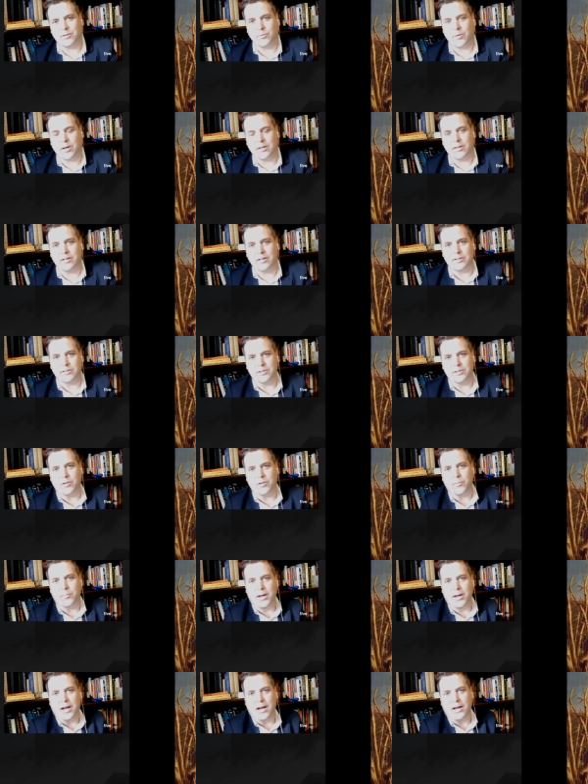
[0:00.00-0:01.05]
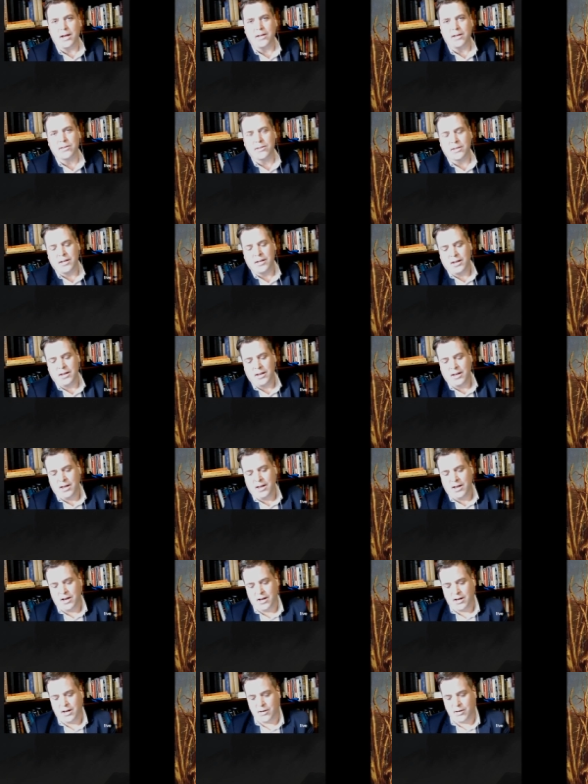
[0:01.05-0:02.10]
Where There Is No Path.
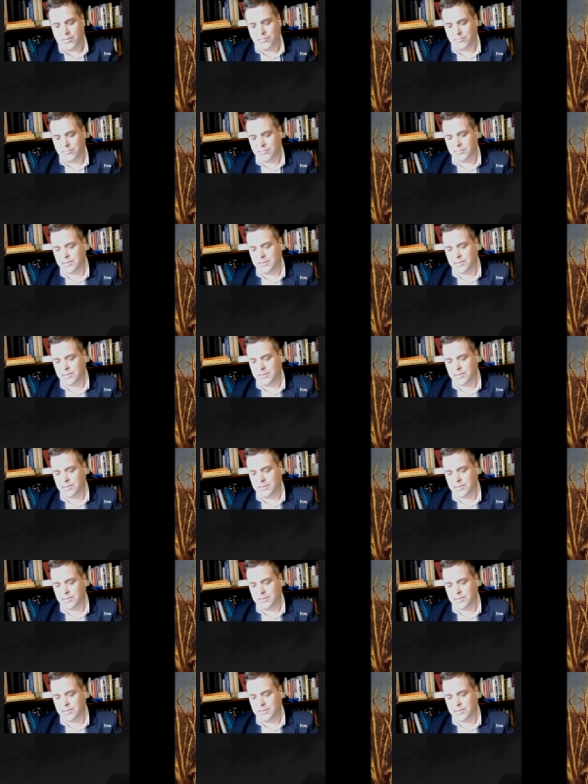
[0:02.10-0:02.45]
Um,